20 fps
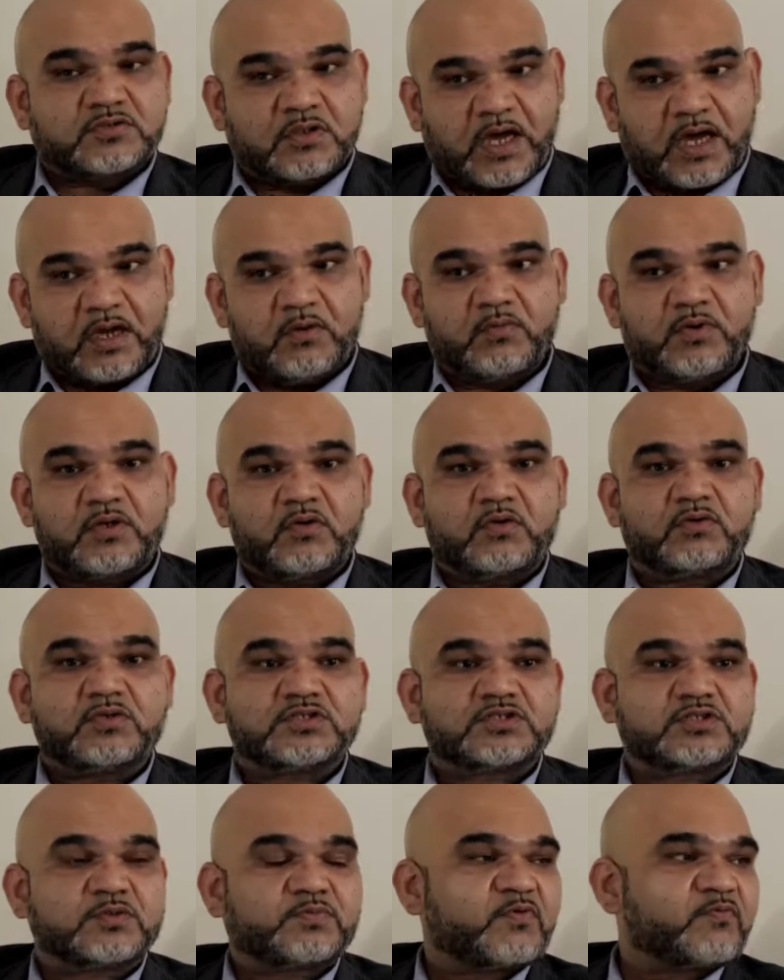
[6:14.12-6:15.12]
So I want
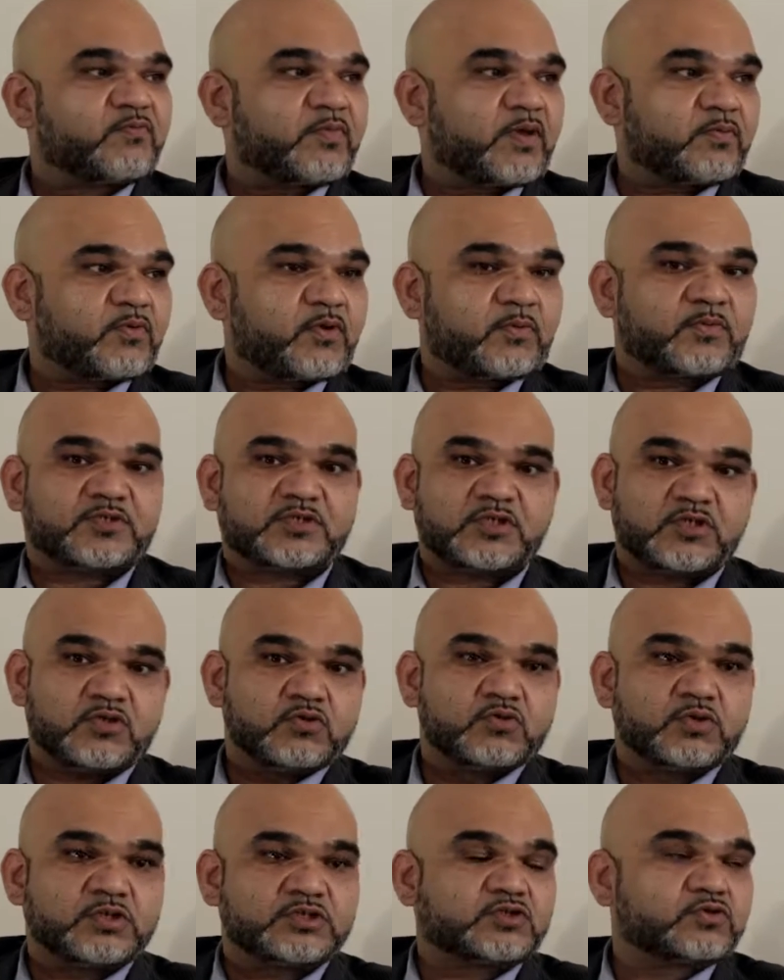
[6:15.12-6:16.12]
ownership of my property.
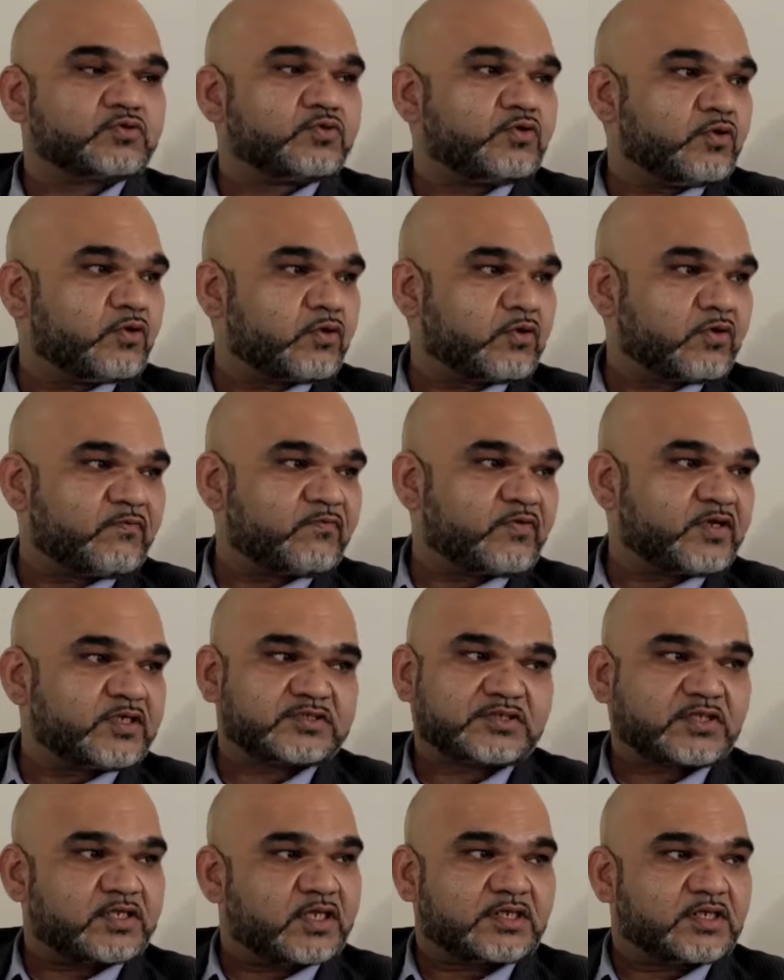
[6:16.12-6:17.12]
You will sue your
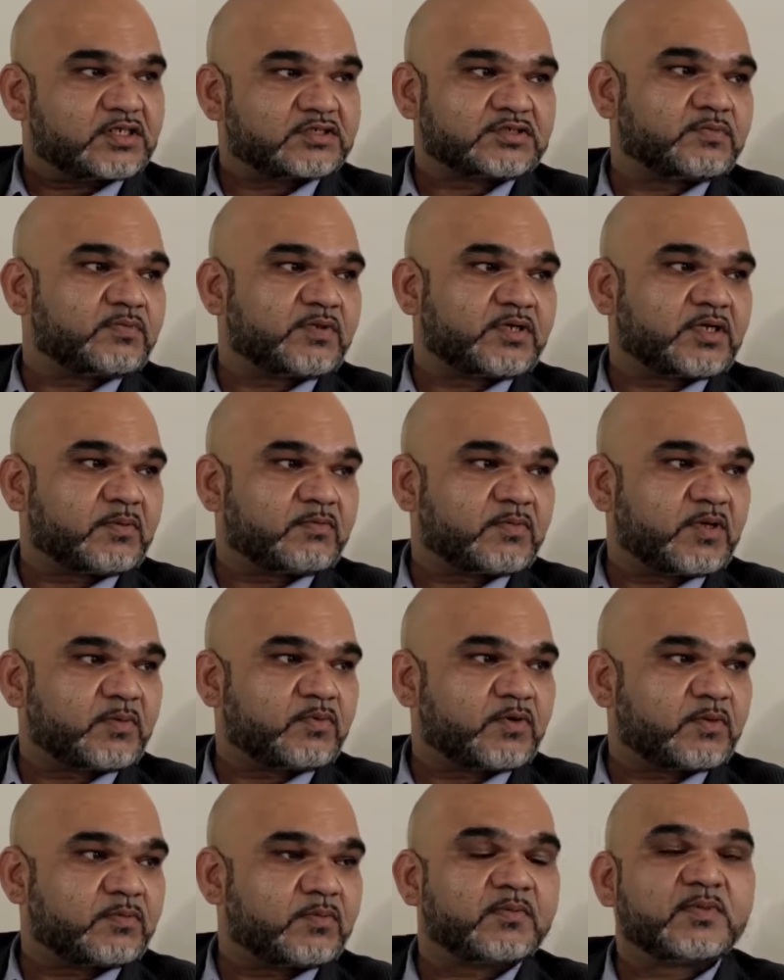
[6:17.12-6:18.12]
conveyancer. That doesn't become my
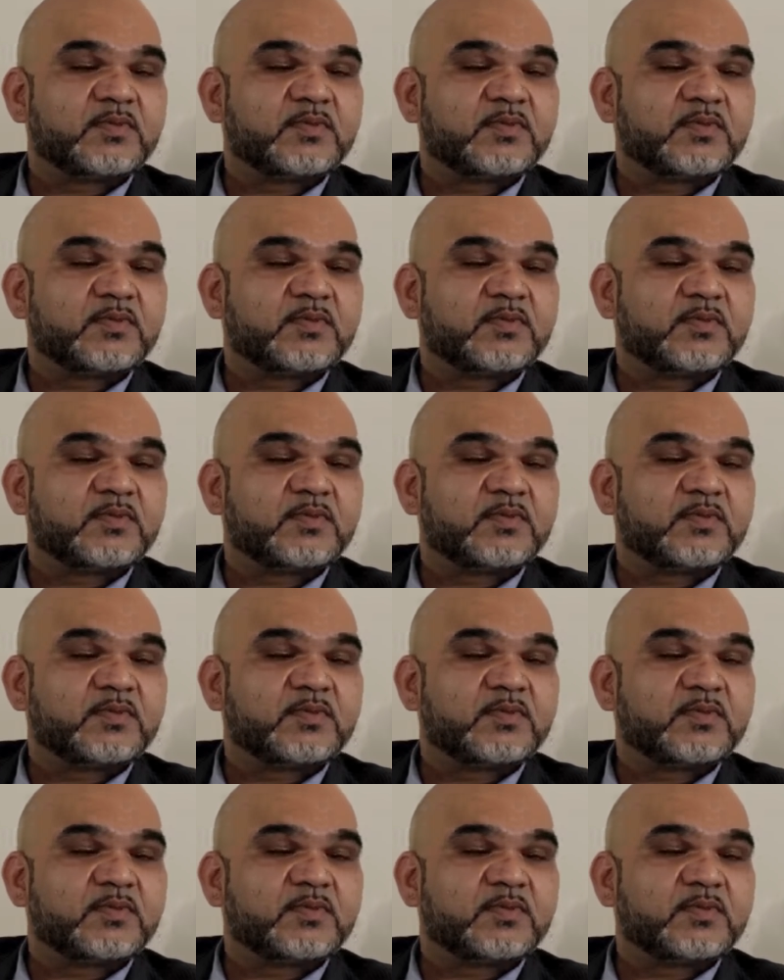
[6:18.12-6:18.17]
problem.